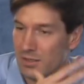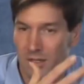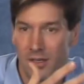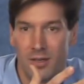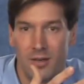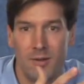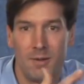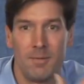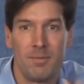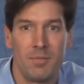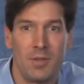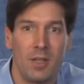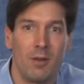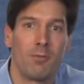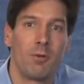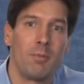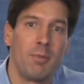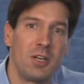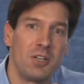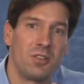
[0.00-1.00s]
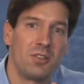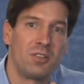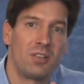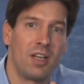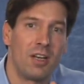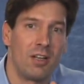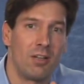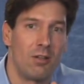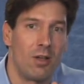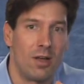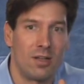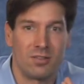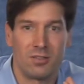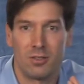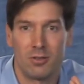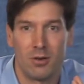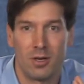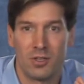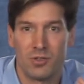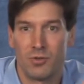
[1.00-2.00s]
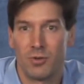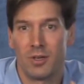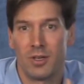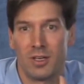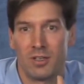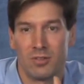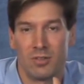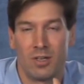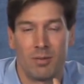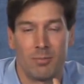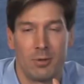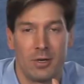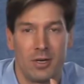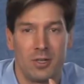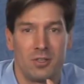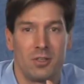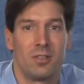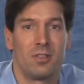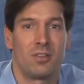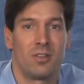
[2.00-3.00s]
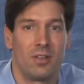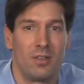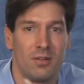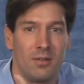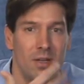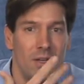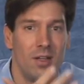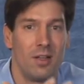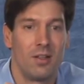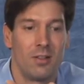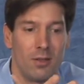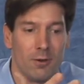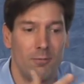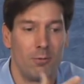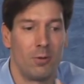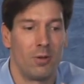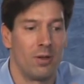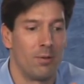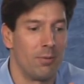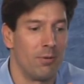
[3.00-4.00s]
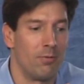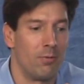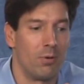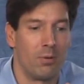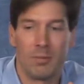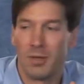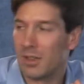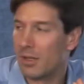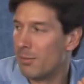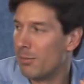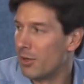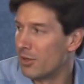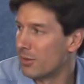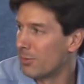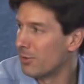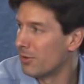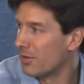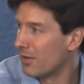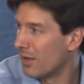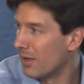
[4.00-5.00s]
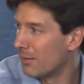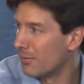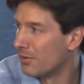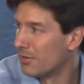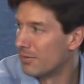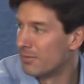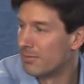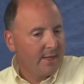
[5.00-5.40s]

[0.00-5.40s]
that information's getting lost across various operations and therefore they're performing them multiple times.